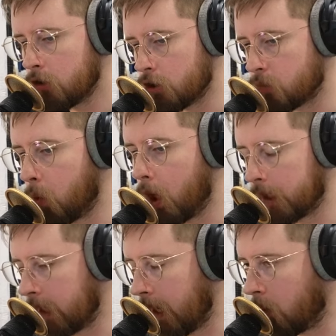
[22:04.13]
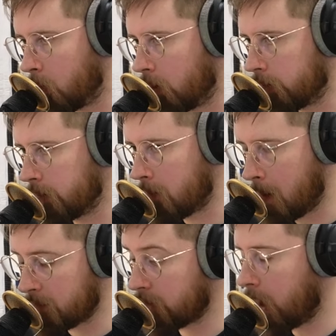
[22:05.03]
just working out what the
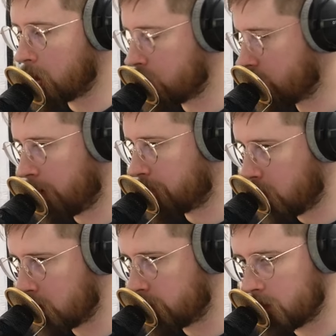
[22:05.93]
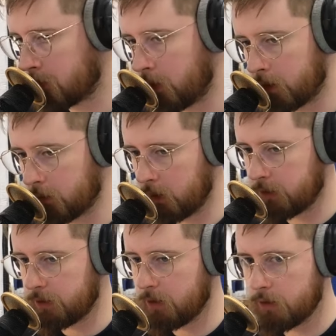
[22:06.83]
ramifications are for any of these product
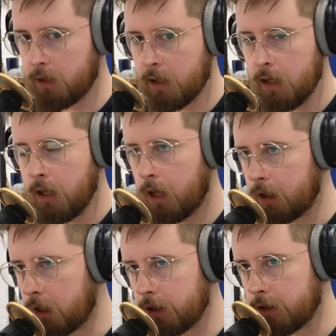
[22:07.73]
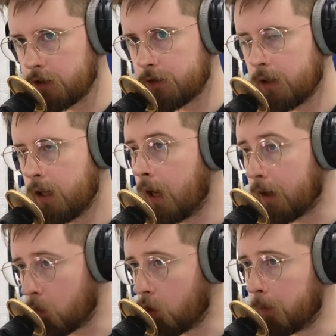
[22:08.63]
releases, I think it is and
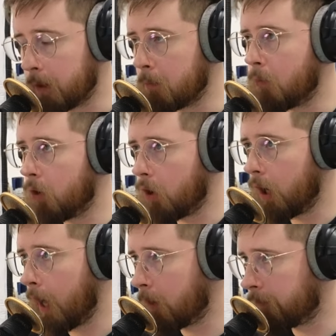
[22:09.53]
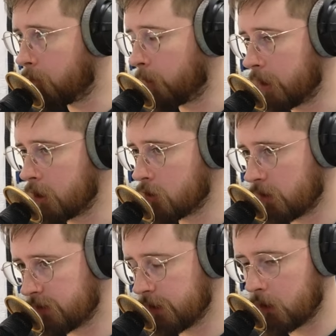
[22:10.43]
it will be more helpful and
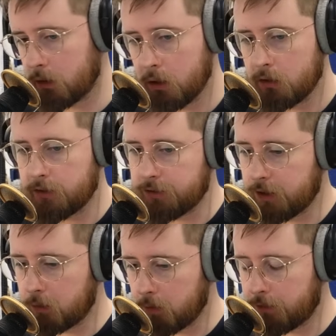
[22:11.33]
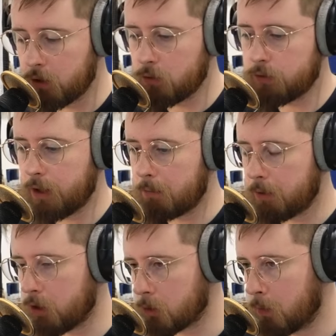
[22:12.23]
interesting to see reviews and
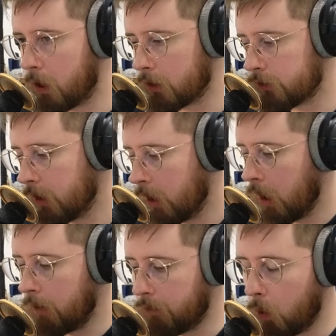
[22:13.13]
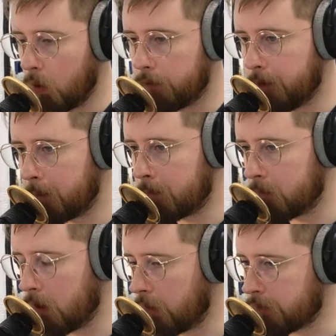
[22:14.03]
benchmarks of all of them
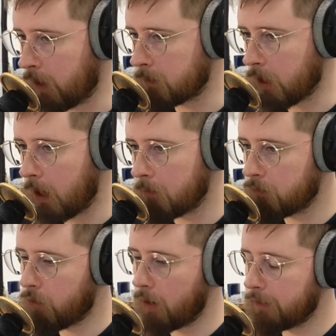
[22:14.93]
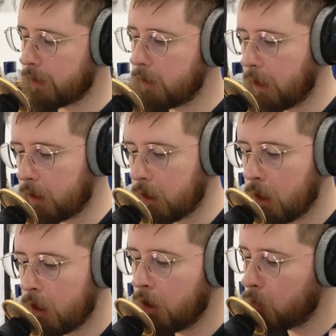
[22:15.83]
at the same time rather than like
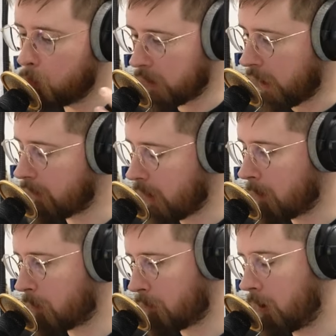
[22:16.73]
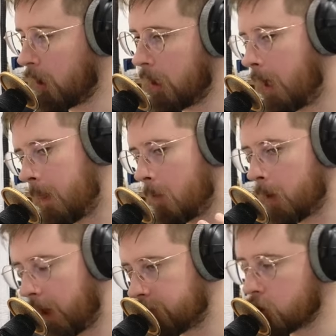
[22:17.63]
we get the M3 and then
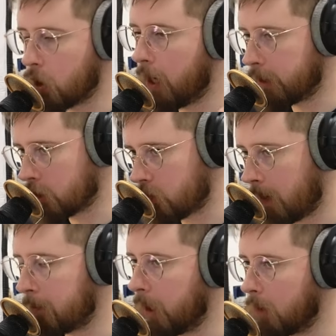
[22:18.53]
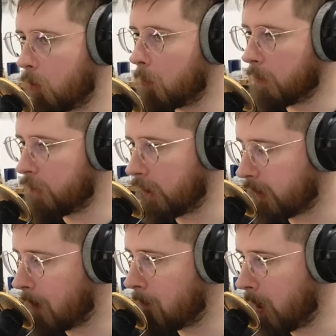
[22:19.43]
we have to try and extrapolate what we think
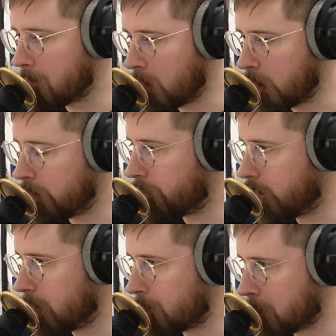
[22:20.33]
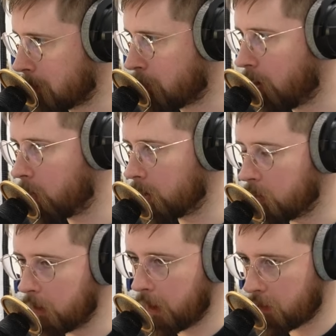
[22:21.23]
that might mean for the M3 right. Pro a
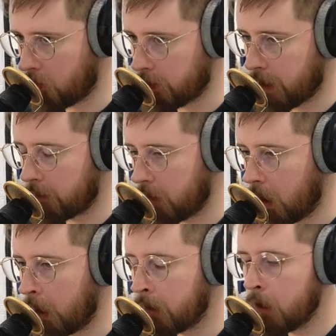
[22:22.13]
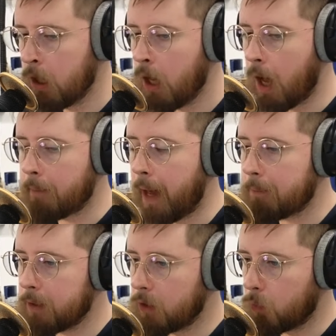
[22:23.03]
little later on yeah. down the line. I'm
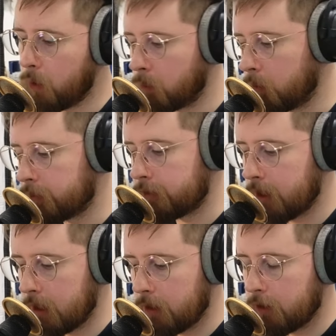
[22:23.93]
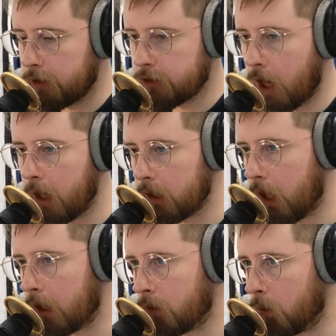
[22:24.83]
happy that we will see the entire
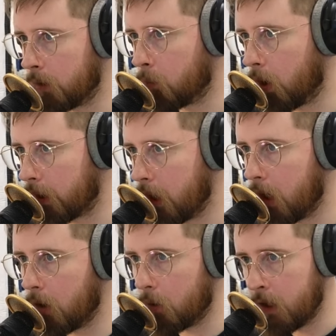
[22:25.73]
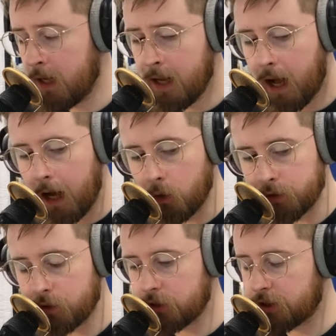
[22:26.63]
line all in one go. I
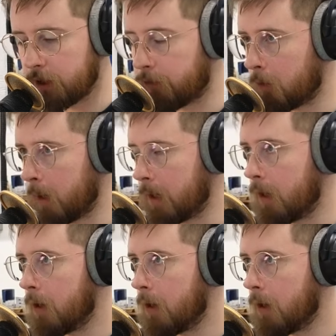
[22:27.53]
also just think from a